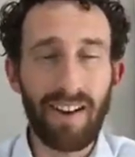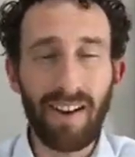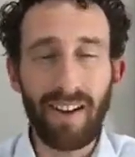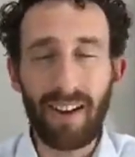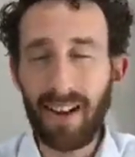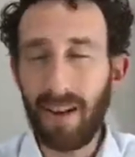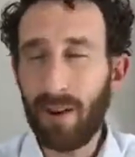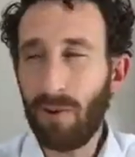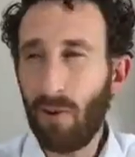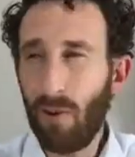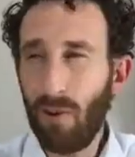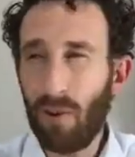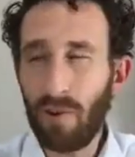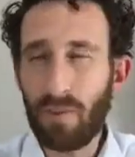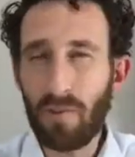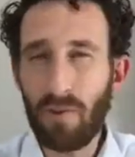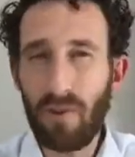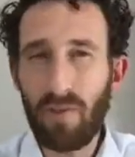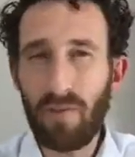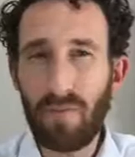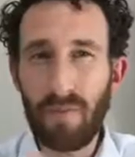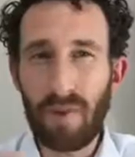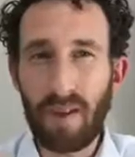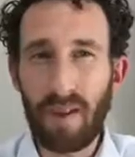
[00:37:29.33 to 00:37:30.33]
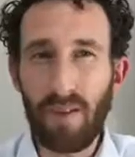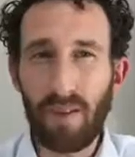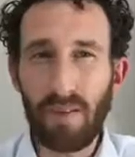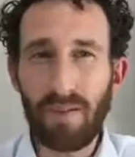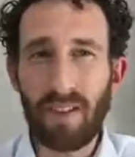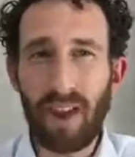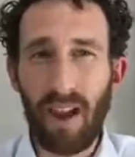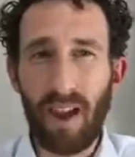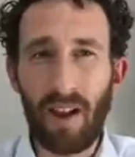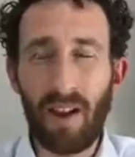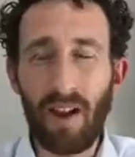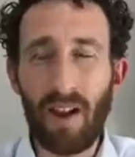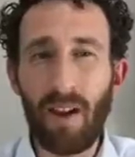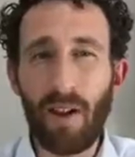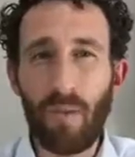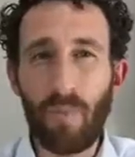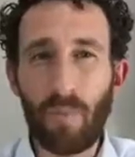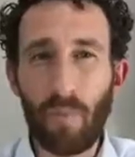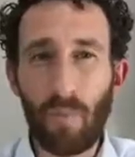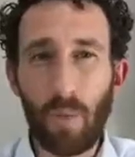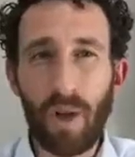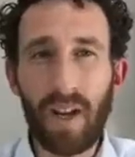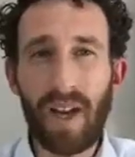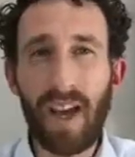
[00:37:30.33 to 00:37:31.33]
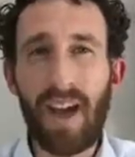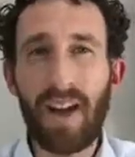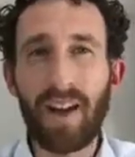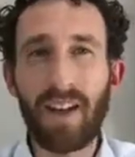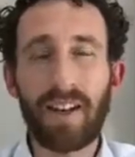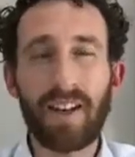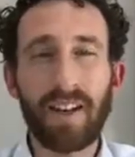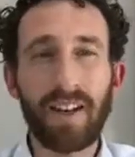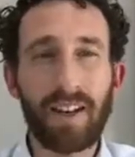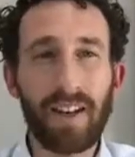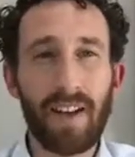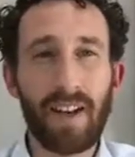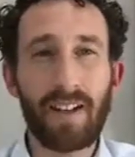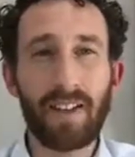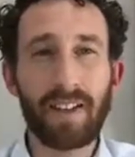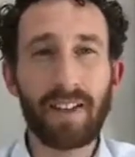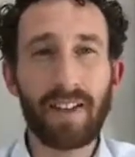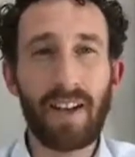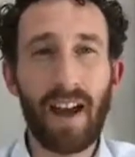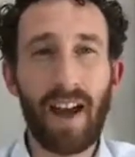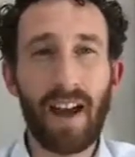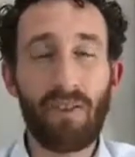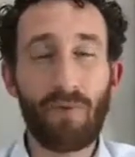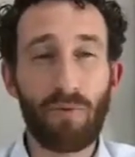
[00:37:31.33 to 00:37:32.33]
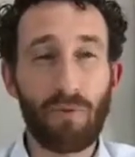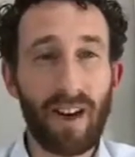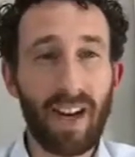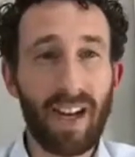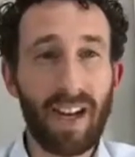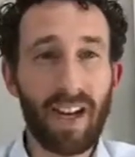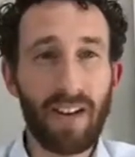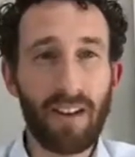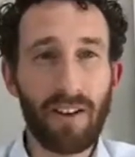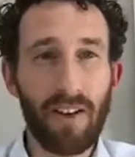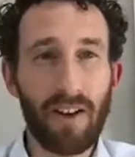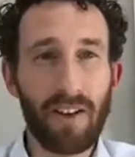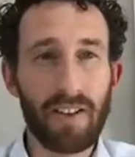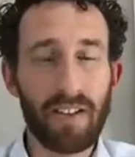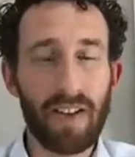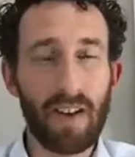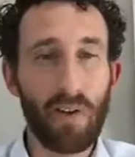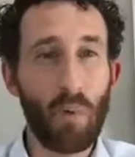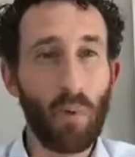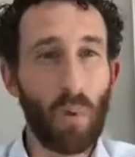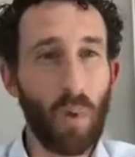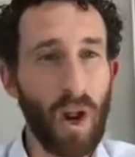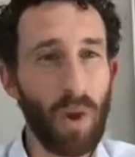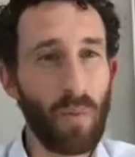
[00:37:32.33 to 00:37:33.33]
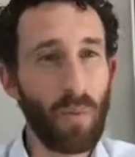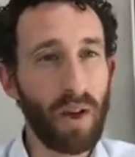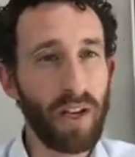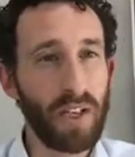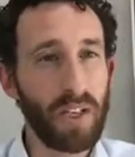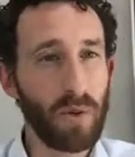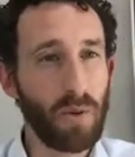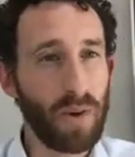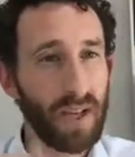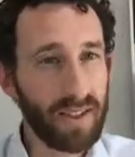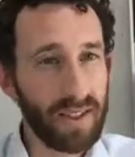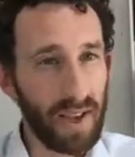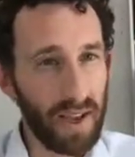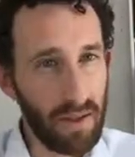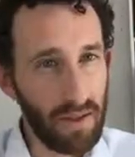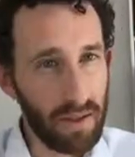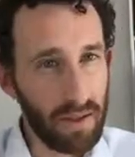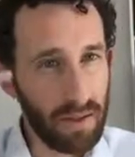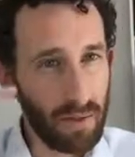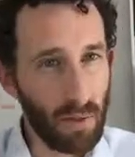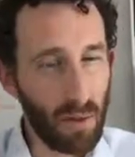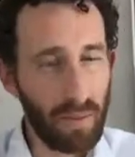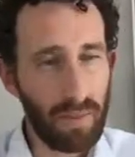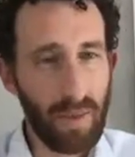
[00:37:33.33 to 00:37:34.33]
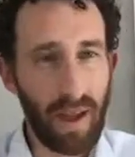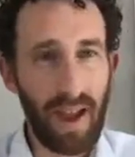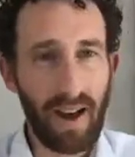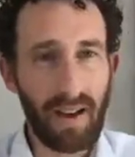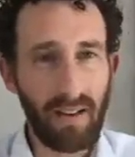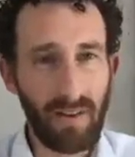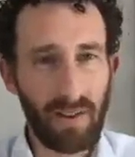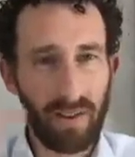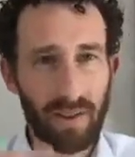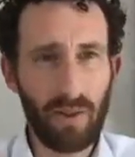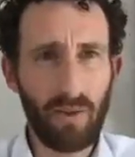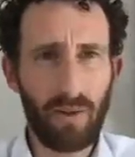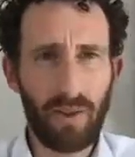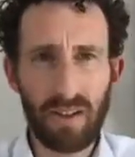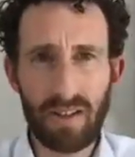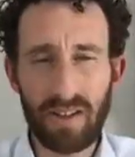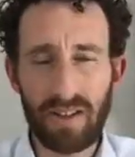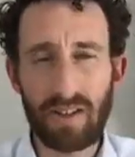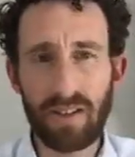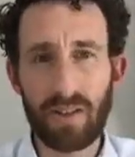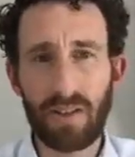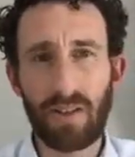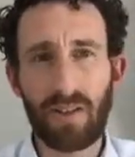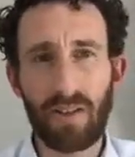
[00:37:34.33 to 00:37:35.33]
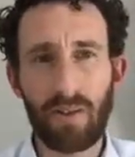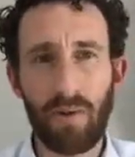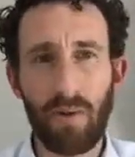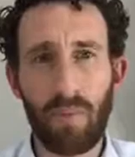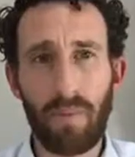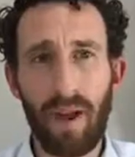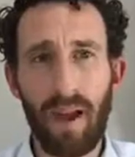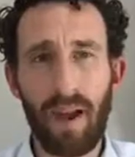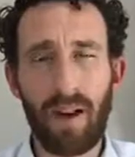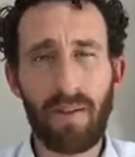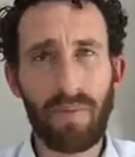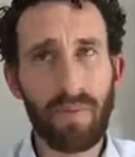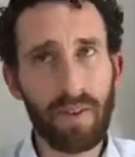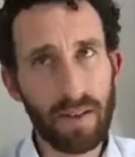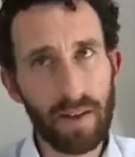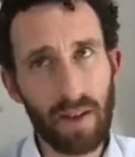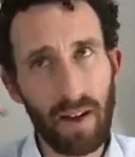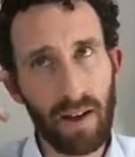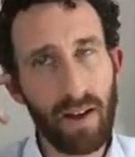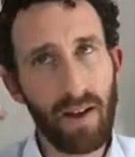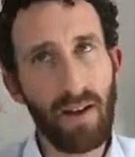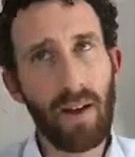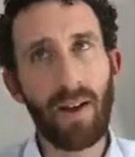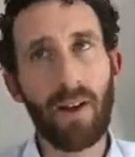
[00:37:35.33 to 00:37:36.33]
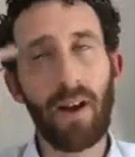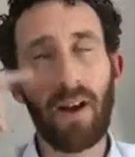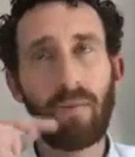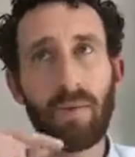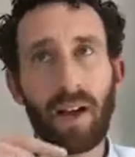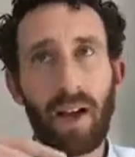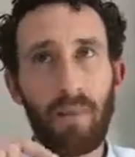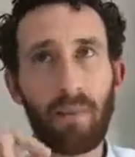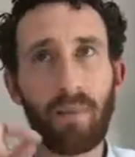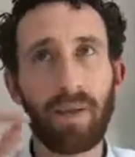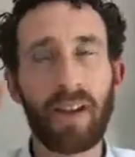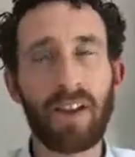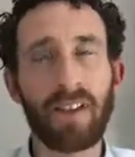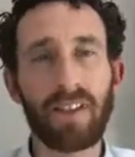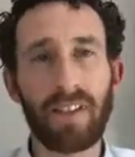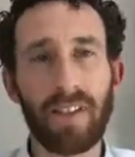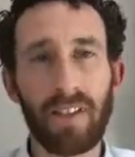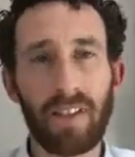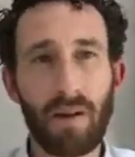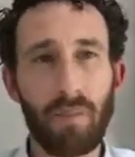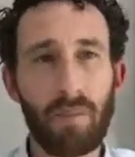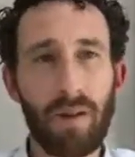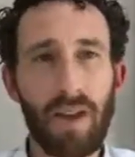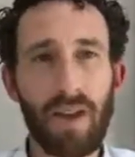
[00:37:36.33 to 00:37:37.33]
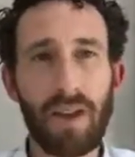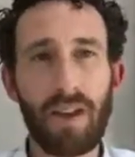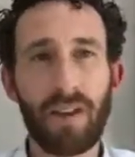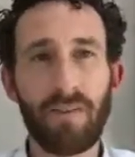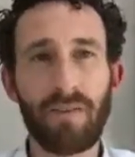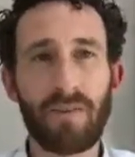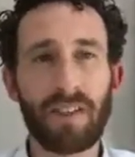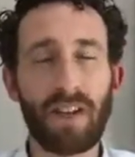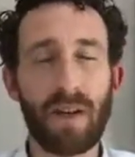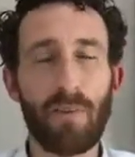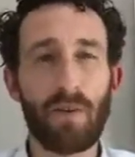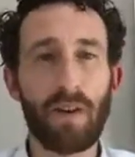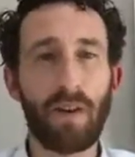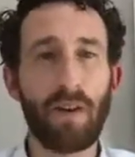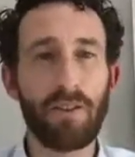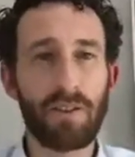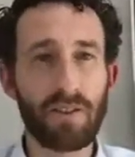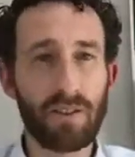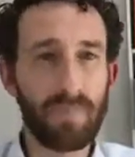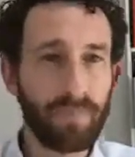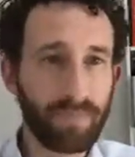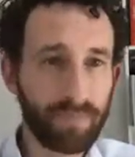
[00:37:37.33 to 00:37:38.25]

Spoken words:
In order to move beyond that, we now need to start recognizing when we're doing that thought pattern, because all it is a thought pattern. It's like, oh, I'm now placing the opinion of someone else.